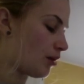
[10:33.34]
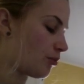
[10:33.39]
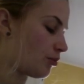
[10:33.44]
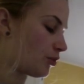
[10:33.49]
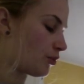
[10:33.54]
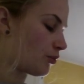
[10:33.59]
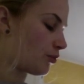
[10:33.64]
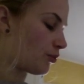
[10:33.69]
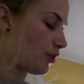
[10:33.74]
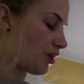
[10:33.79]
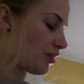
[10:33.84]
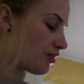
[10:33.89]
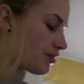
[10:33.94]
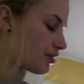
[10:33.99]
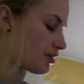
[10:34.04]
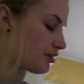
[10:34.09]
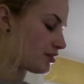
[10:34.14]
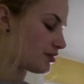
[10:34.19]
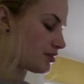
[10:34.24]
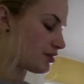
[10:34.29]
with
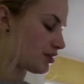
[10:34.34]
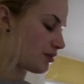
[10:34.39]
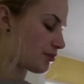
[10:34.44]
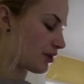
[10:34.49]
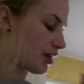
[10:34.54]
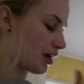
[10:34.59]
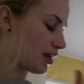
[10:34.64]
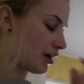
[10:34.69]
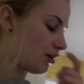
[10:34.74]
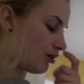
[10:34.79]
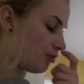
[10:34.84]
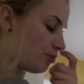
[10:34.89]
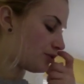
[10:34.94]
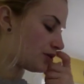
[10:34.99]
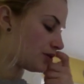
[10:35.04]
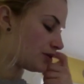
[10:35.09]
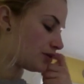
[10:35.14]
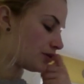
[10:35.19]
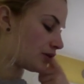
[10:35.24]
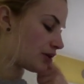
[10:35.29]
some kelp,
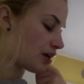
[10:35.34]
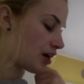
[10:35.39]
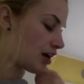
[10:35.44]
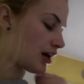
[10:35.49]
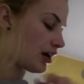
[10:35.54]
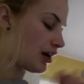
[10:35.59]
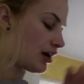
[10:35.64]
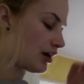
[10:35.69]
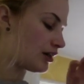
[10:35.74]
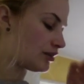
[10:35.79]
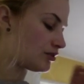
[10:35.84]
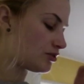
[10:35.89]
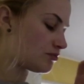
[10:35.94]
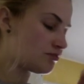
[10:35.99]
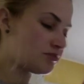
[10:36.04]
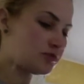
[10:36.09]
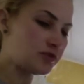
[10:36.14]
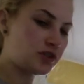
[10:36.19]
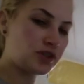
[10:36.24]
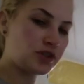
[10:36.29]

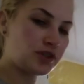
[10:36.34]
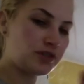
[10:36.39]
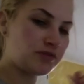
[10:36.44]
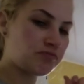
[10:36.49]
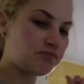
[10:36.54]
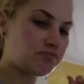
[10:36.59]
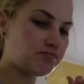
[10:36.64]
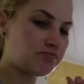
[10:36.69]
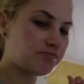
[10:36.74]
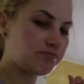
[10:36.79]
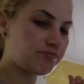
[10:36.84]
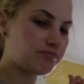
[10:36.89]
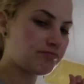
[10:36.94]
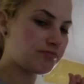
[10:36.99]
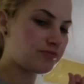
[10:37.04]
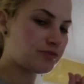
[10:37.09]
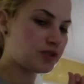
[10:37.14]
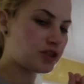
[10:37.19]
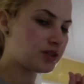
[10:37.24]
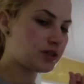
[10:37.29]
just
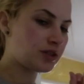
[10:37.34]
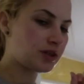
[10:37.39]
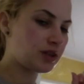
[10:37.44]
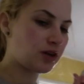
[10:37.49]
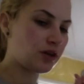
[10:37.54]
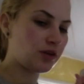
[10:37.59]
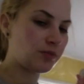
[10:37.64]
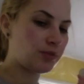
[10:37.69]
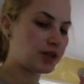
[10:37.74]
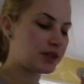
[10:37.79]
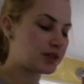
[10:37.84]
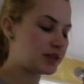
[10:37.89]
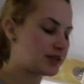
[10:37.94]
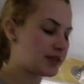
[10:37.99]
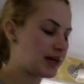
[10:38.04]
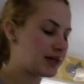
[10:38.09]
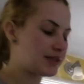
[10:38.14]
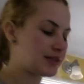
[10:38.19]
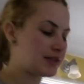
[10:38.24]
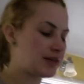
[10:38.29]
a little bit to
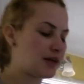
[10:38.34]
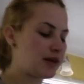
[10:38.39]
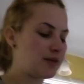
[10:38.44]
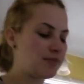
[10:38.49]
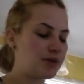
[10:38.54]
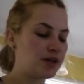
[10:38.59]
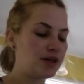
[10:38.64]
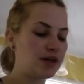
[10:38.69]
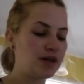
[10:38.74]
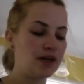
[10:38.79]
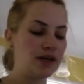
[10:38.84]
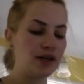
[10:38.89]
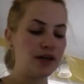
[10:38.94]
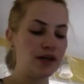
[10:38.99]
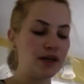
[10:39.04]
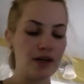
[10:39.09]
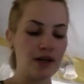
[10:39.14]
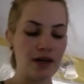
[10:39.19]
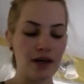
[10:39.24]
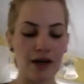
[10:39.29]
dazz it up,
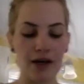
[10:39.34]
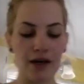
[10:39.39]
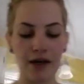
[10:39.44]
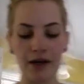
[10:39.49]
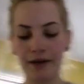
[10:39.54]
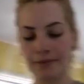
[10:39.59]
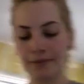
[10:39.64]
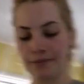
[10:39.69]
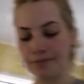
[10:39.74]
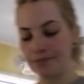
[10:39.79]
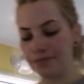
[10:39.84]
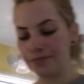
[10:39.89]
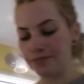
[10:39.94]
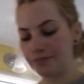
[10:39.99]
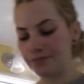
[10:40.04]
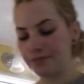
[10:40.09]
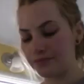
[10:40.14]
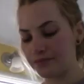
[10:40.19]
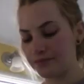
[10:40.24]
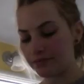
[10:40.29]
and
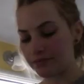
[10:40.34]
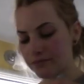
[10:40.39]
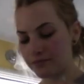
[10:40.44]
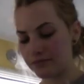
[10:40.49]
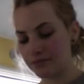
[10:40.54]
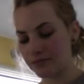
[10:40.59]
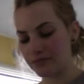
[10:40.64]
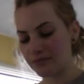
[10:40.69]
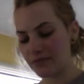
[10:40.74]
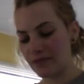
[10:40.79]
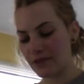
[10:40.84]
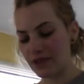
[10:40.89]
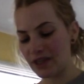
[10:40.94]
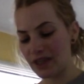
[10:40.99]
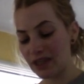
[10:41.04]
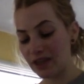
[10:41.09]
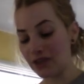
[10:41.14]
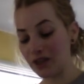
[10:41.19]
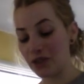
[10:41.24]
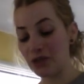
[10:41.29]

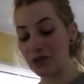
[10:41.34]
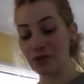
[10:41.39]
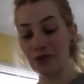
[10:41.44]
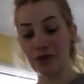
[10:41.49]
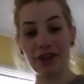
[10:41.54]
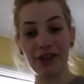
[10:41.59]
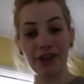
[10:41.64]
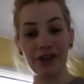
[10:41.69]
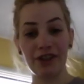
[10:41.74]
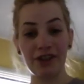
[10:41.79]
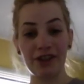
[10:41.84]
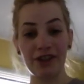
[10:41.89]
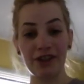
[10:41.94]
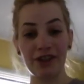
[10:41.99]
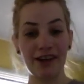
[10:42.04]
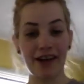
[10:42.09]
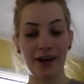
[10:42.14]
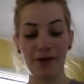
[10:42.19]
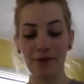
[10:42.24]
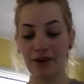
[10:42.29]
it looks really good.
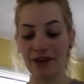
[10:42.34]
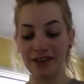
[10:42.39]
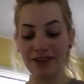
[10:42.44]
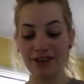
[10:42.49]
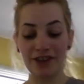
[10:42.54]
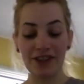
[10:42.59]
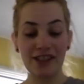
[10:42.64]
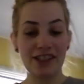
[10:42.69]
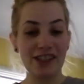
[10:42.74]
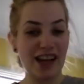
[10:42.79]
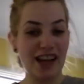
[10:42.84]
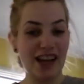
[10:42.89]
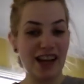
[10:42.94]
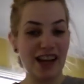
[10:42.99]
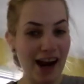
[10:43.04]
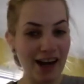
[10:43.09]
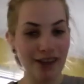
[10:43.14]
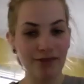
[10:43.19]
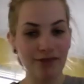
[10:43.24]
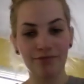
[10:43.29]
I'm
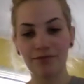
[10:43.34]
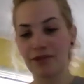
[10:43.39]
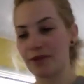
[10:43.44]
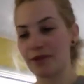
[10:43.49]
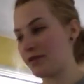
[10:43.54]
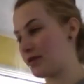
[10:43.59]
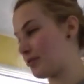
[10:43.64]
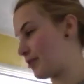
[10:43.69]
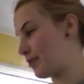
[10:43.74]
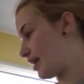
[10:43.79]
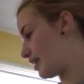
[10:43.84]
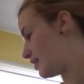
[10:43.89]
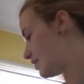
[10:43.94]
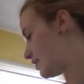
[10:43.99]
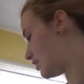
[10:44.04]
gonna wait.